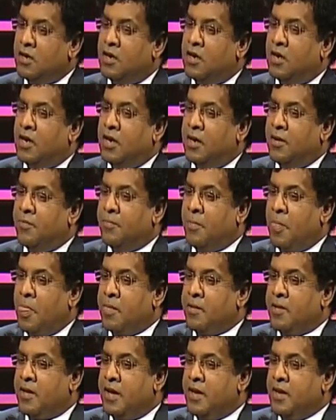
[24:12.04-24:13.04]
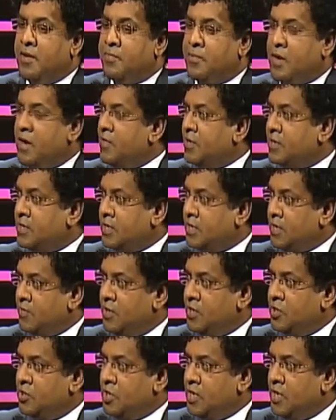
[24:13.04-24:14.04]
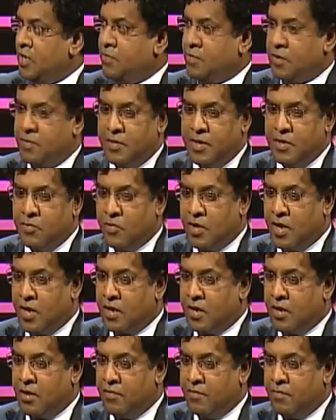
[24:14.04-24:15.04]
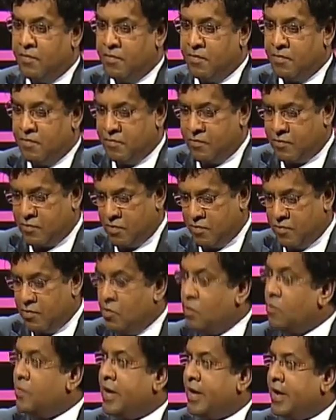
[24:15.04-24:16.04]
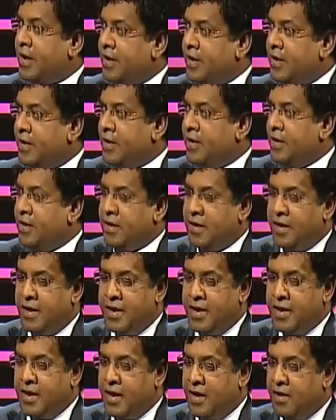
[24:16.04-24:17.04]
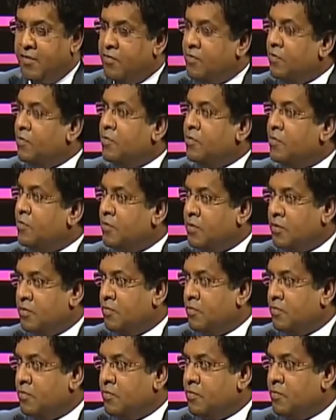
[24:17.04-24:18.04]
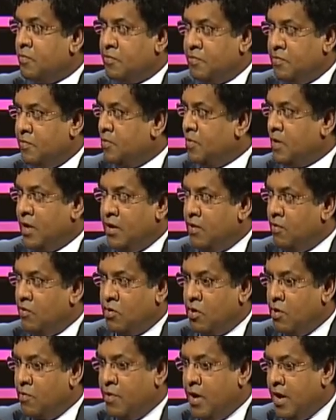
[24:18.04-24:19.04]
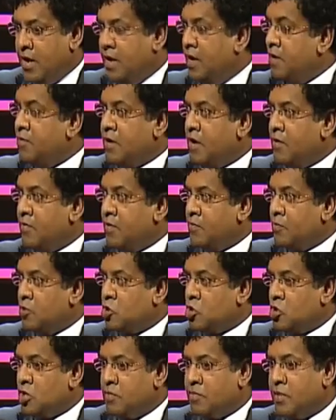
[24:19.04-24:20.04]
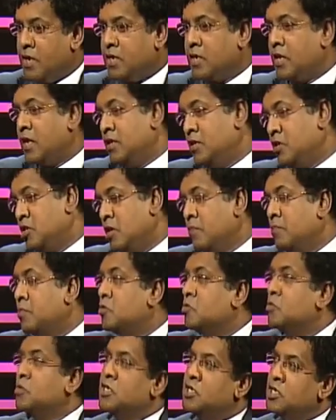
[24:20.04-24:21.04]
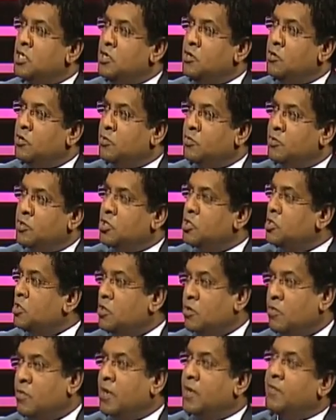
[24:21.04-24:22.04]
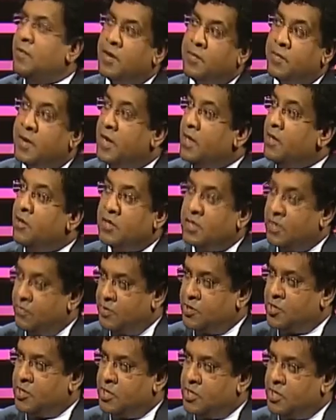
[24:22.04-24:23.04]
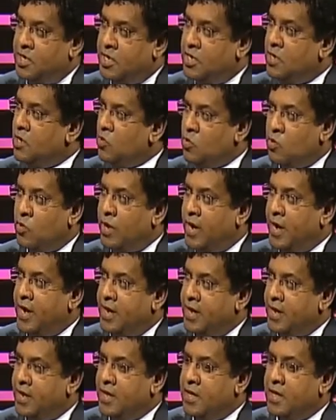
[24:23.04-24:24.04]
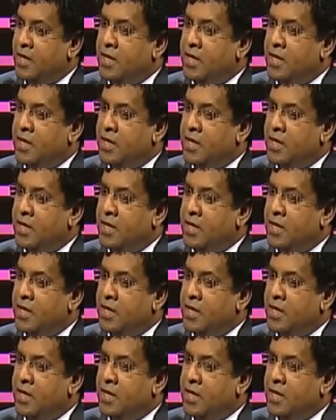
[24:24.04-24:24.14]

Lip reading: And in private sector, we see somebody who can come from nowhere and have occupy entry level position, but can jump to the CEO's position or whatever, depending on the efficiency overriding.